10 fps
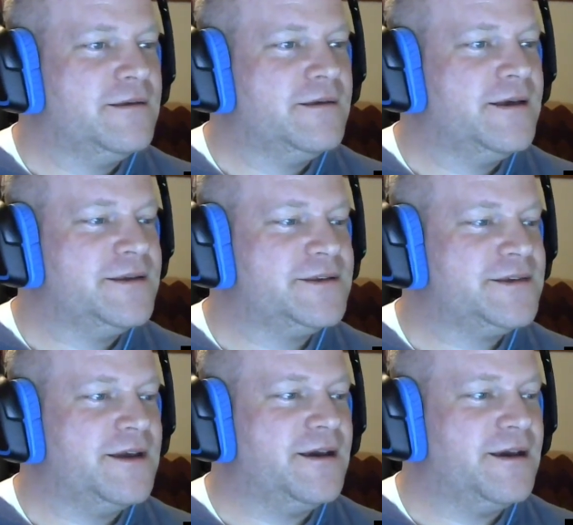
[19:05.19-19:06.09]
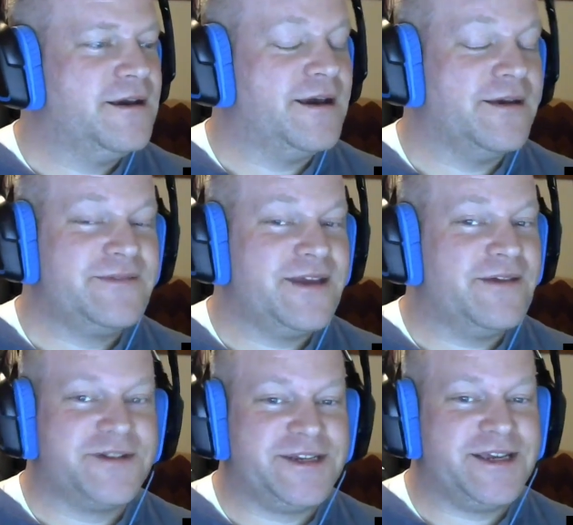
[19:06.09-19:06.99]
It's uh, I've
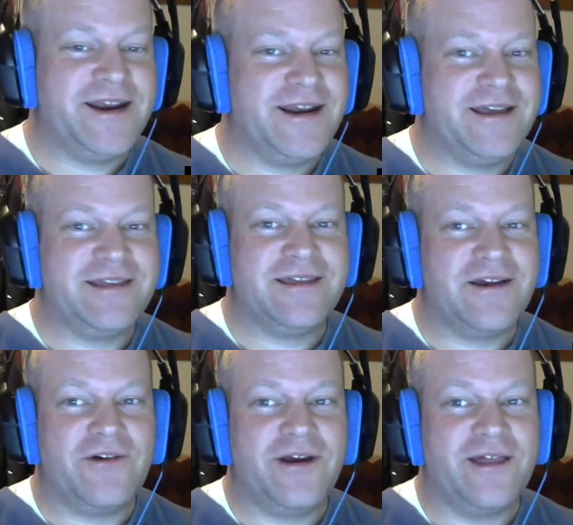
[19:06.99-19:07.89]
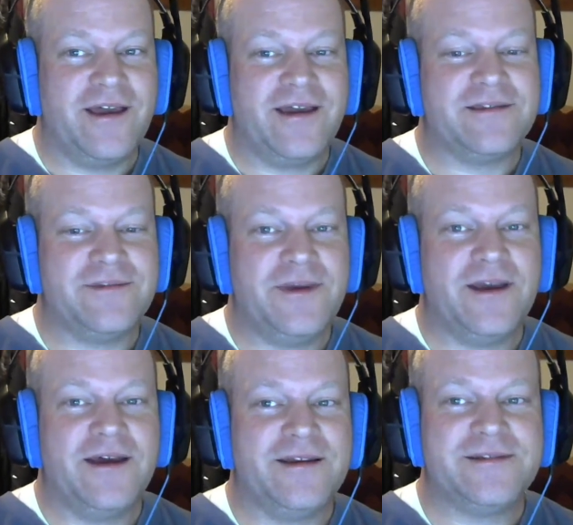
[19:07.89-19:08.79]
never seen anything quite like it, to be
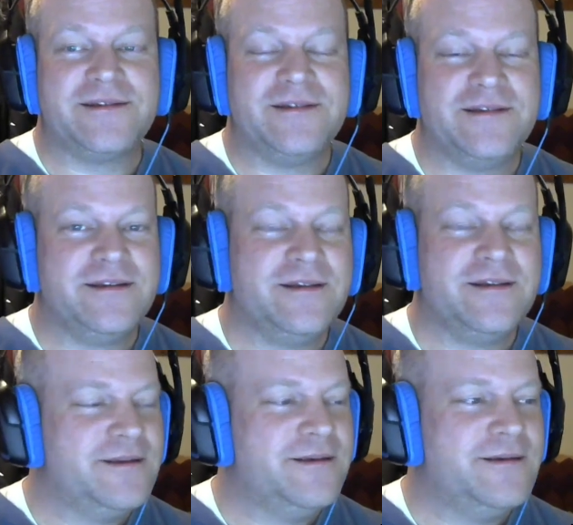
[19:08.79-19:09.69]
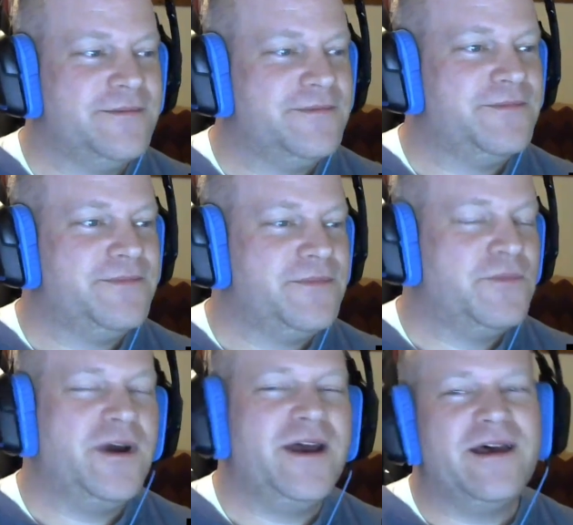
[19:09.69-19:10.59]
honest.
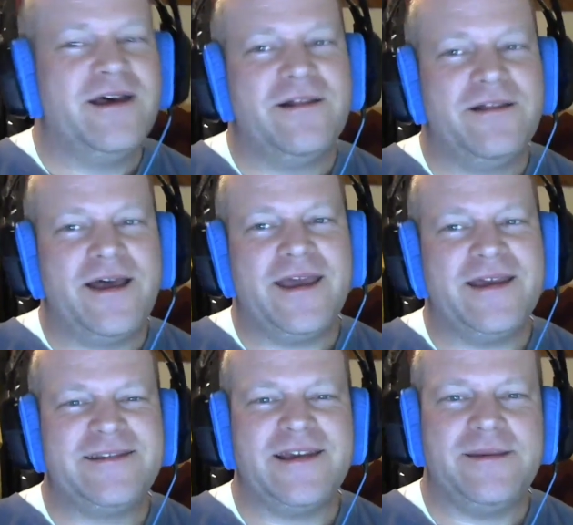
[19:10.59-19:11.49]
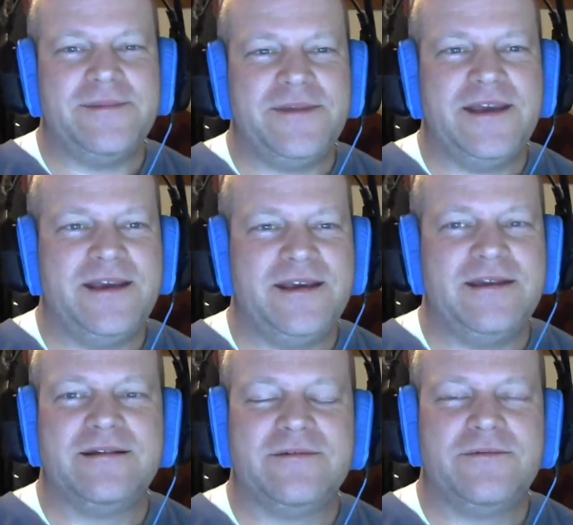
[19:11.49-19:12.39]
Well, I guess A M
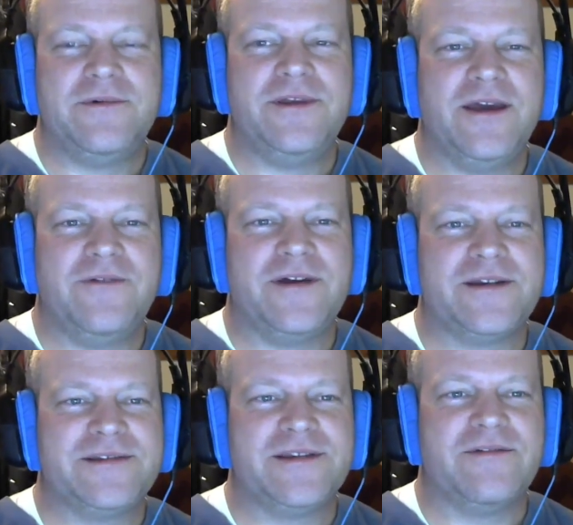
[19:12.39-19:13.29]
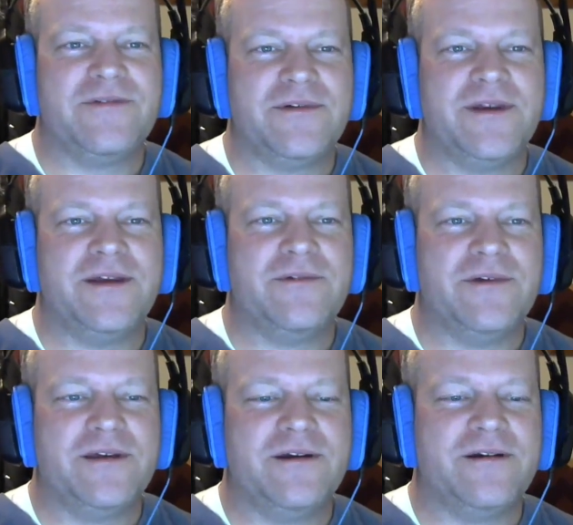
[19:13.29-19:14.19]
D when the F X stuff hit
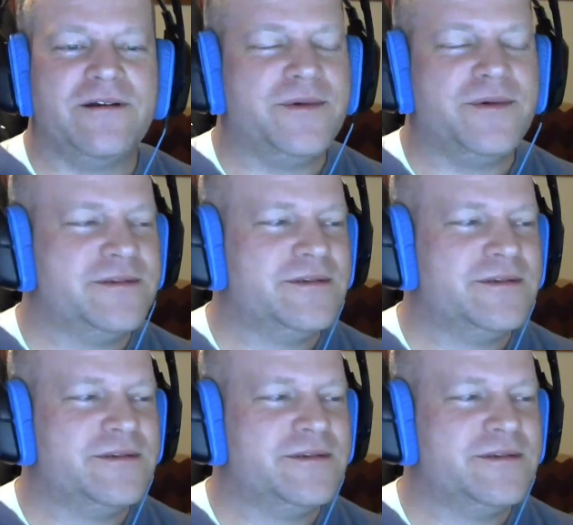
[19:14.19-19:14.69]
really hard, but